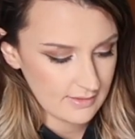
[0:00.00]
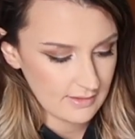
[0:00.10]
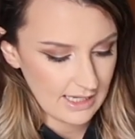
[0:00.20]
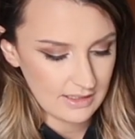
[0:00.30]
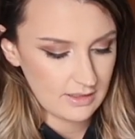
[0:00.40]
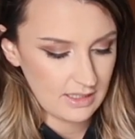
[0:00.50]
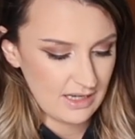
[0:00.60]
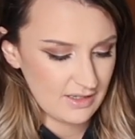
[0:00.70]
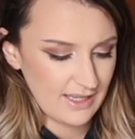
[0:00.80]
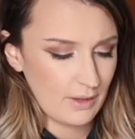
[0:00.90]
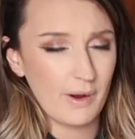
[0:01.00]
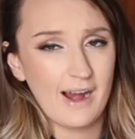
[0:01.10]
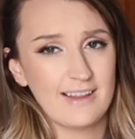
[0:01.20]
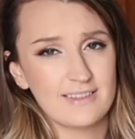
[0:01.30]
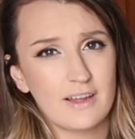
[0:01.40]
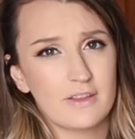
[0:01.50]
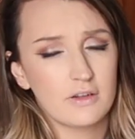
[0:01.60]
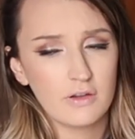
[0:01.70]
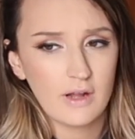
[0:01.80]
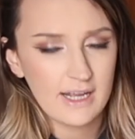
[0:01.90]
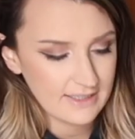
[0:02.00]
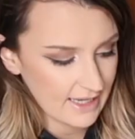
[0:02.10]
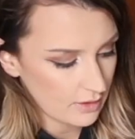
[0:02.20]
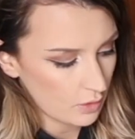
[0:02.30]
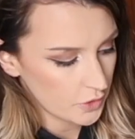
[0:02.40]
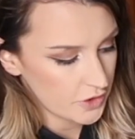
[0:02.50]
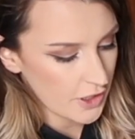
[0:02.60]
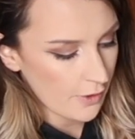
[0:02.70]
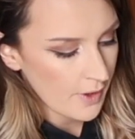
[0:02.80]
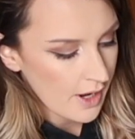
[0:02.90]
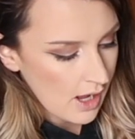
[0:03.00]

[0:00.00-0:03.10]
that they just like wear hats a lot. Their little heads get cold. So